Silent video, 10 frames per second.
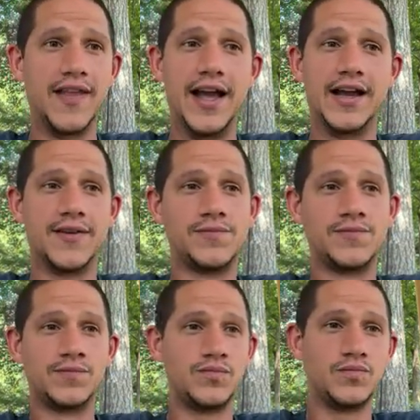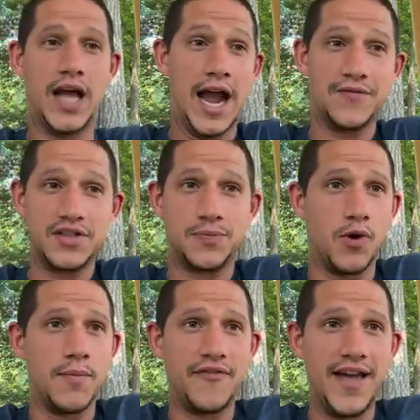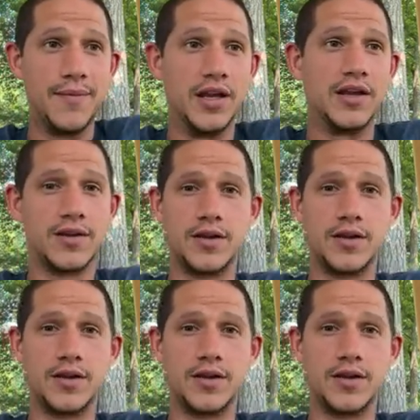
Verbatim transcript: Like I have to support my family.